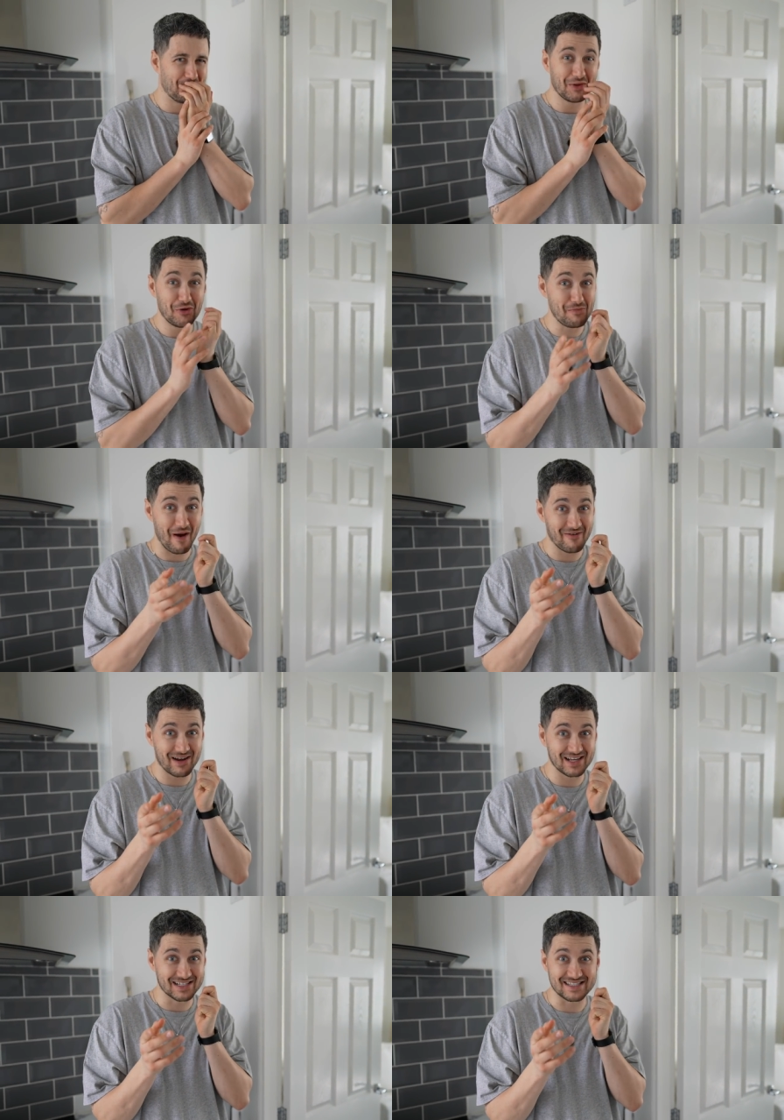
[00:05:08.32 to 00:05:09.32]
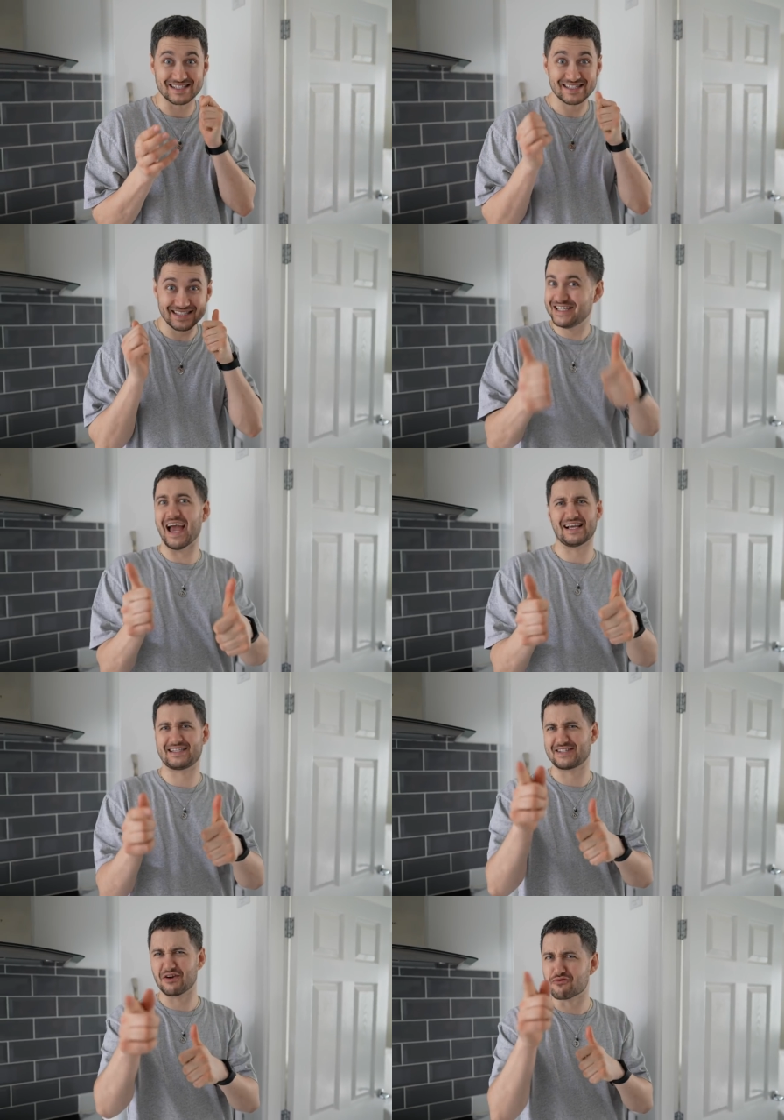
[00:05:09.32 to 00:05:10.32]
Blueberries? Yes,
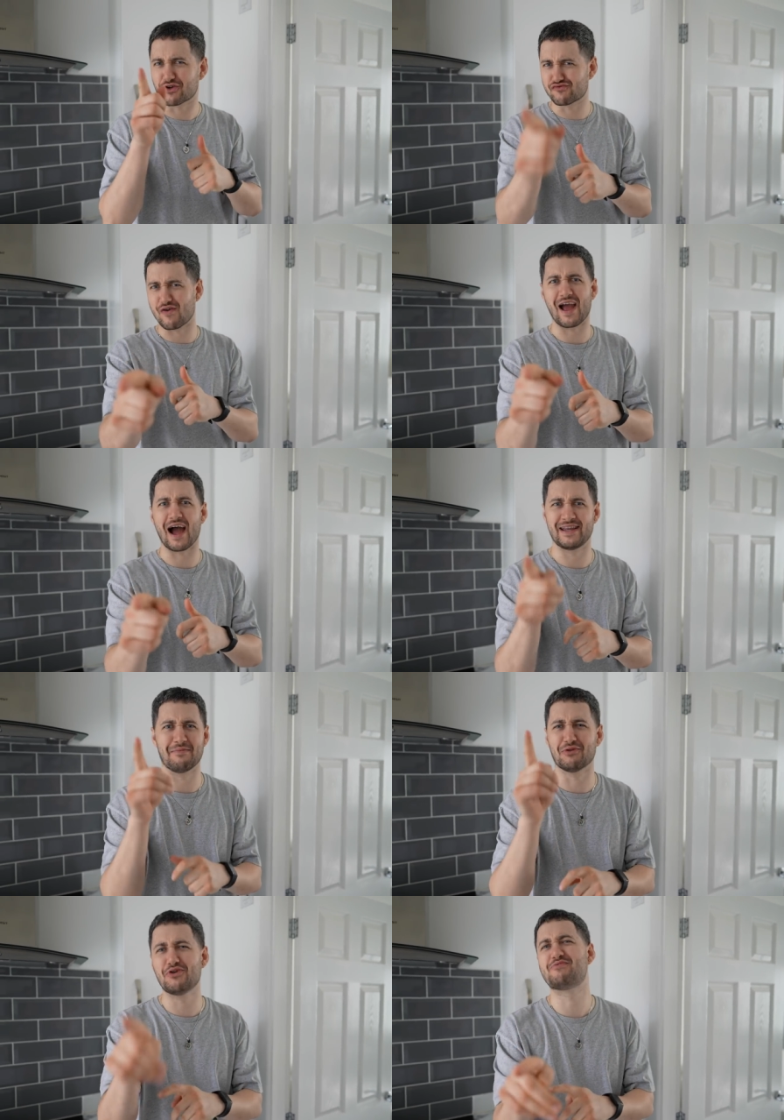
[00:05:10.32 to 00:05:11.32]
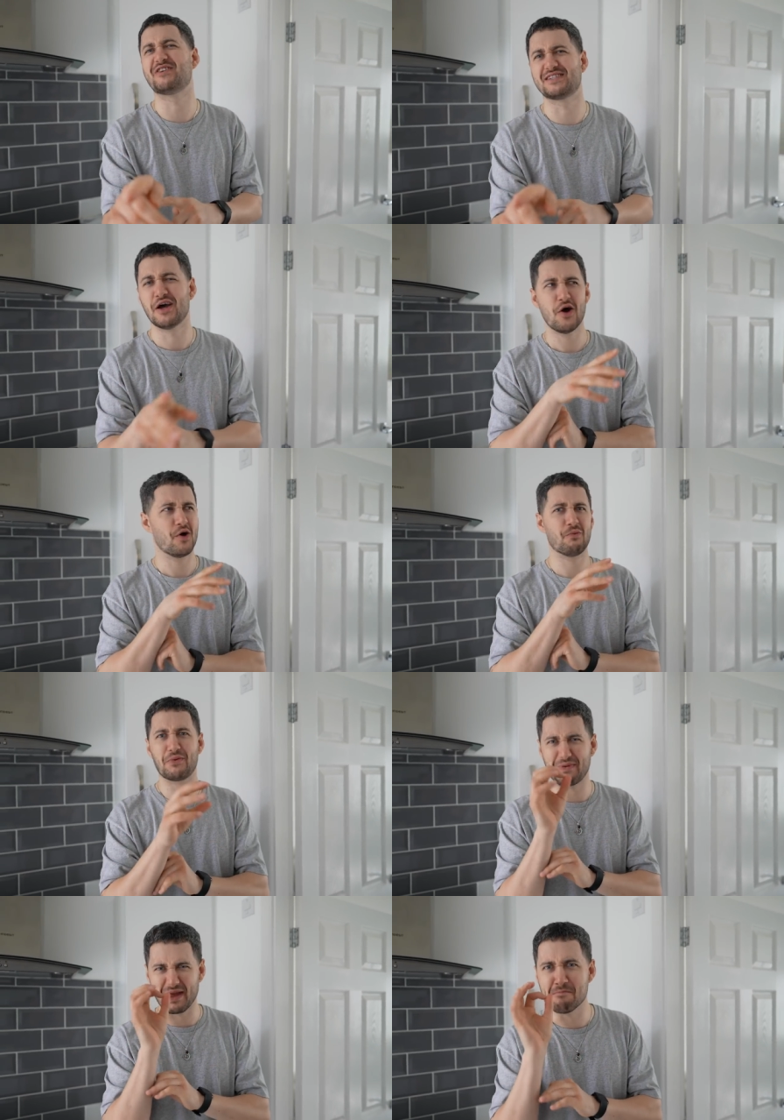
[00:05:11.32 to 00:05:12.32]
that's a great idea. Blueberries
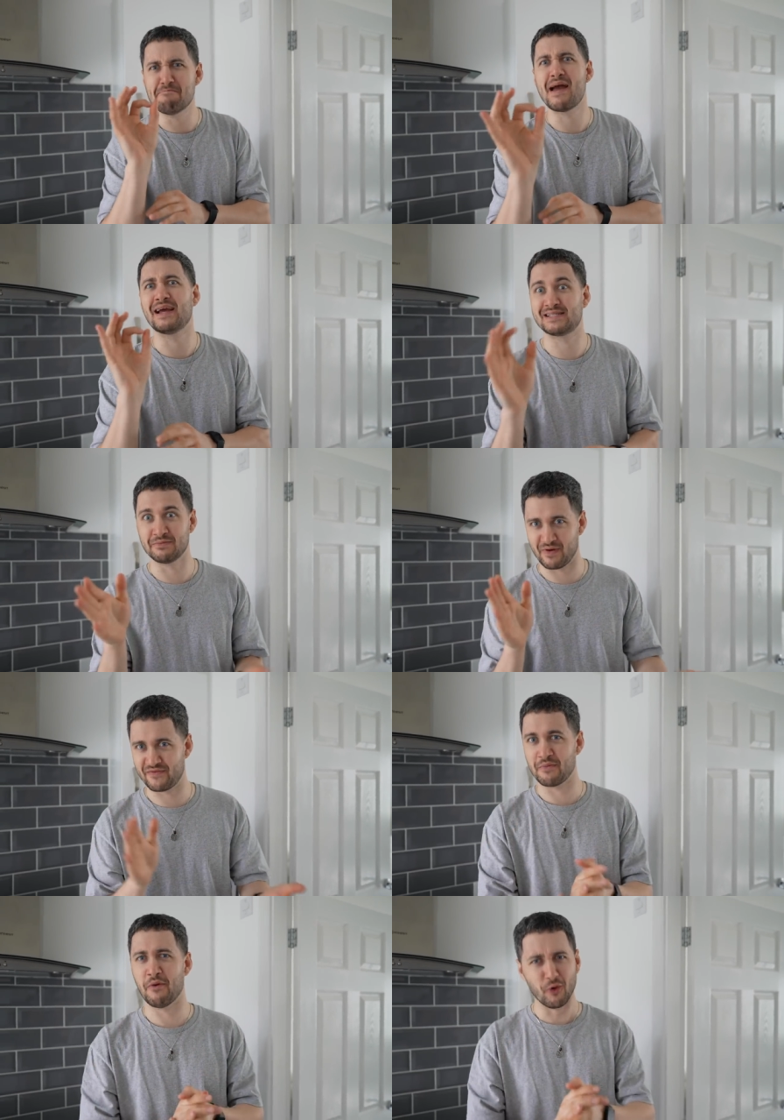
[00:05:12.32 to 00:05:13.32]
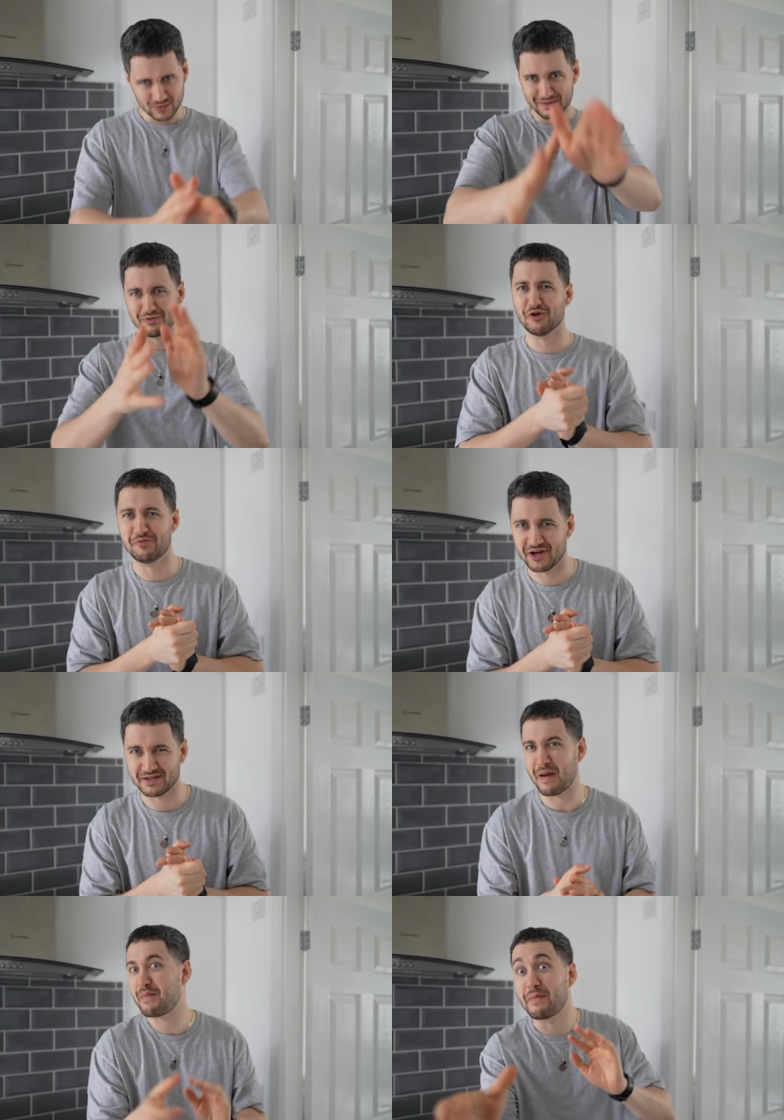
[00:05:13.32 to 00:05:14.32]
would be amazing with them. Only
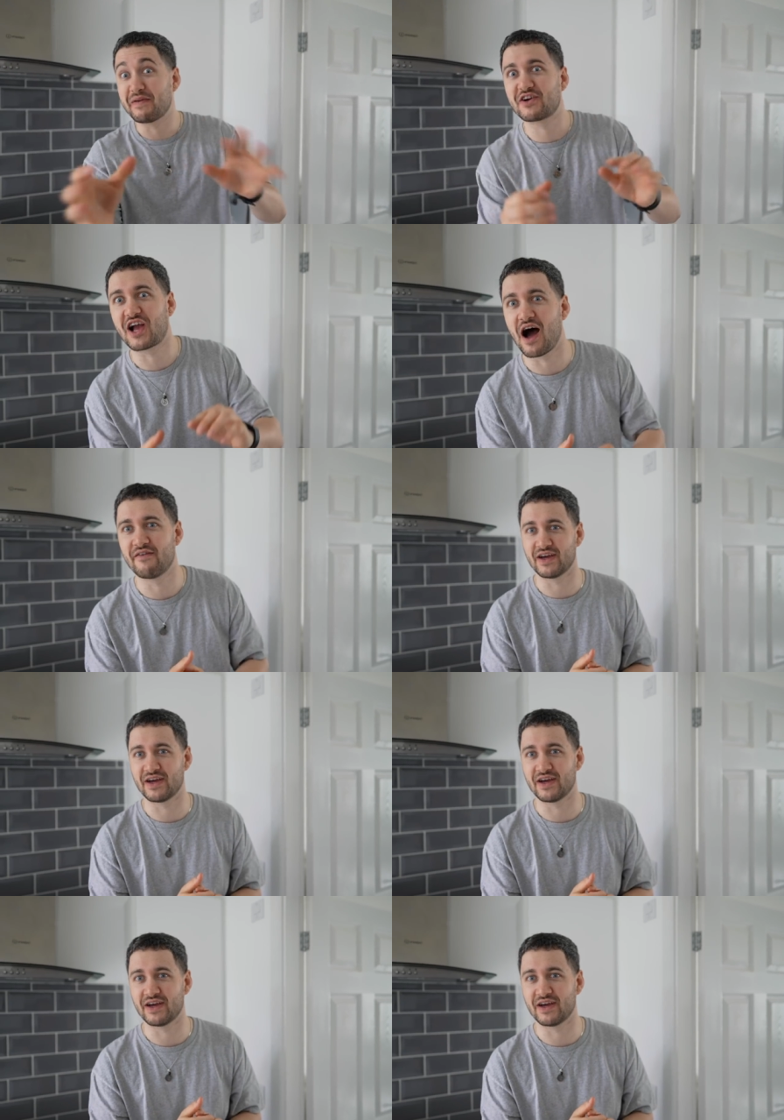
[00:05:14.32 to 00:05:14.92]
blueberries, maybe a bit of a garden.